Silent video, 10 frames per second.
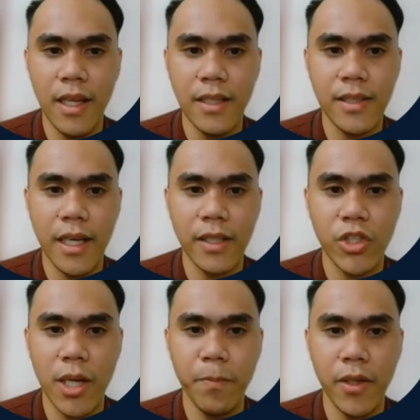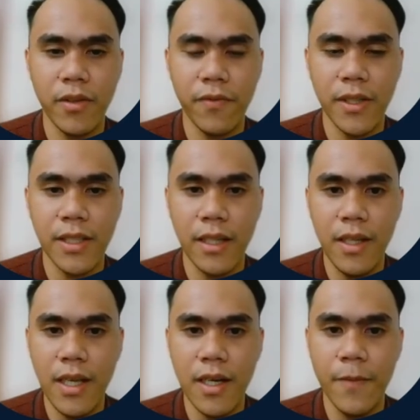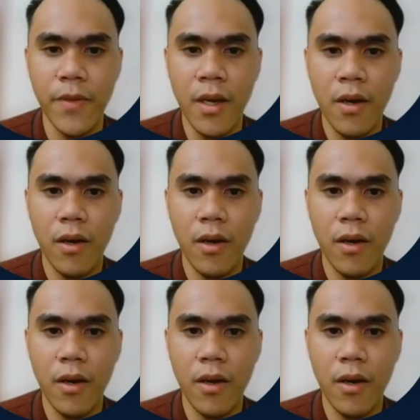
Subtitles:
things like jumping on the first idea